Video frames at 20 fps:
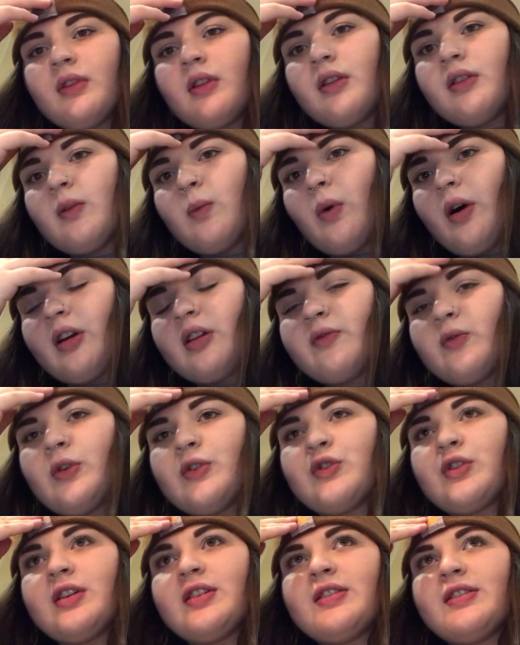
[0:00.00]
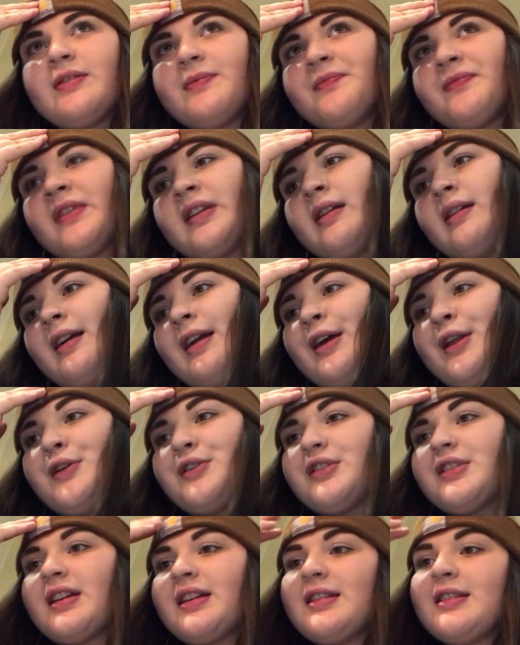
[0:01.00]
the water fortress, and I
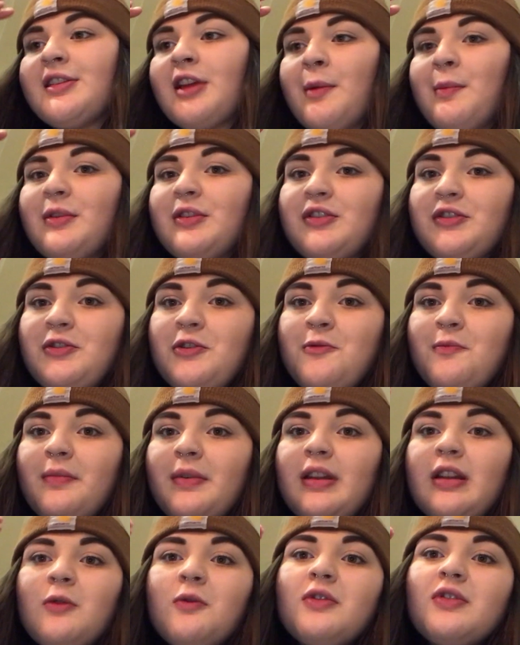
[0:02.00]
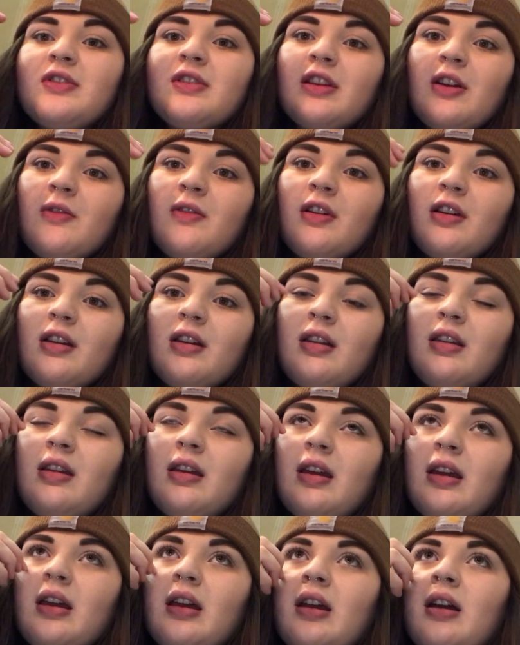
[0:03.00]
just had salmon soup and it was so good.
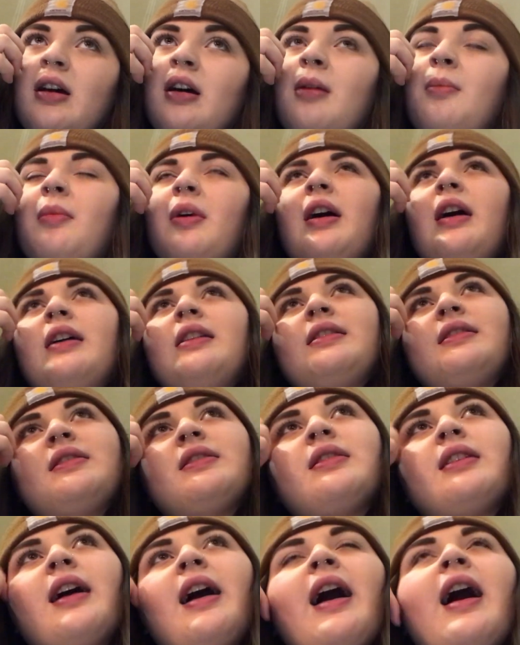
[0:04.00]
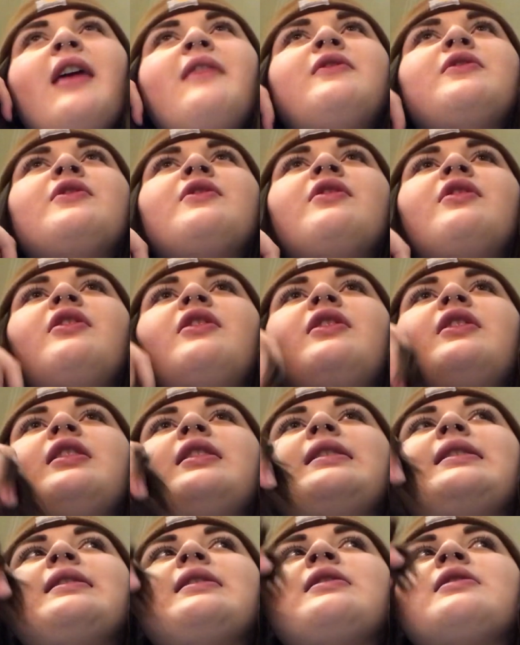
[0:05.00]
But after
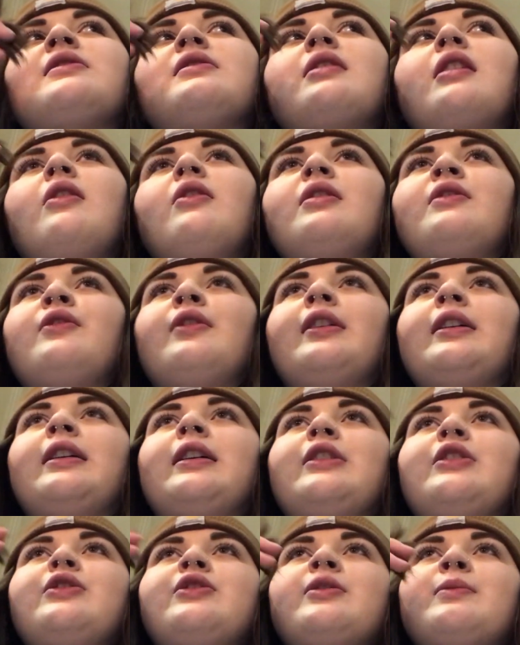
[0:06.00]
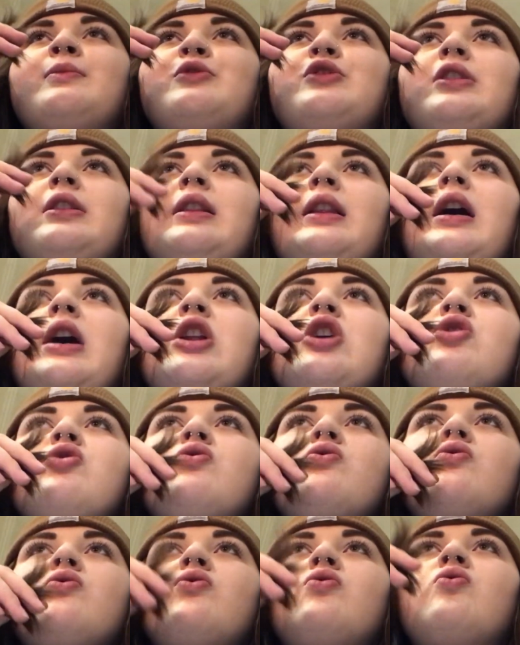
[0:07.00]
this, I'll either get some
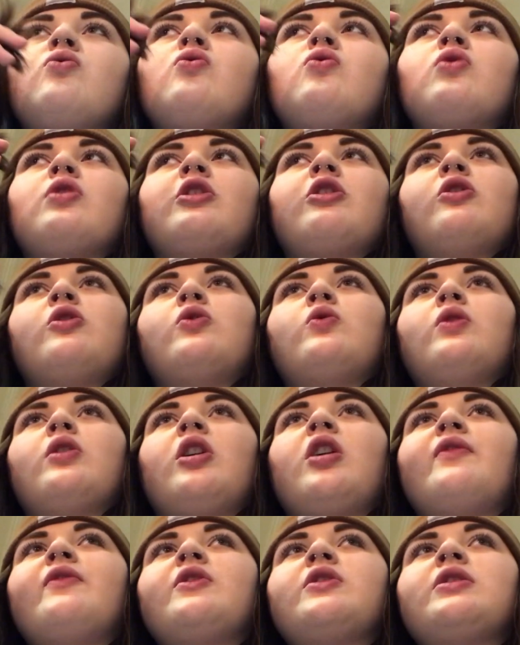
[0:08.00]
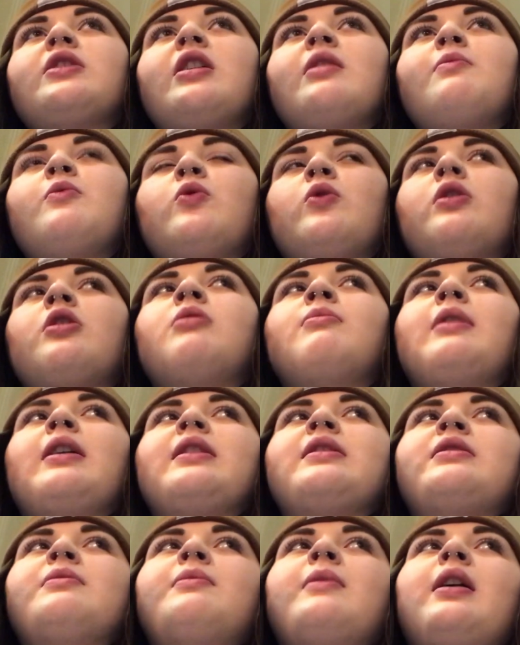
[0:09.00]
gelato or go to a coffee shop or go
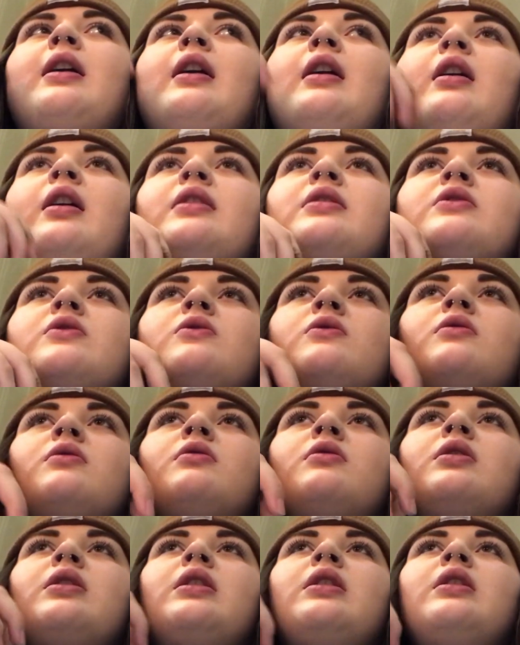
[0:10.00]
back to my hostel.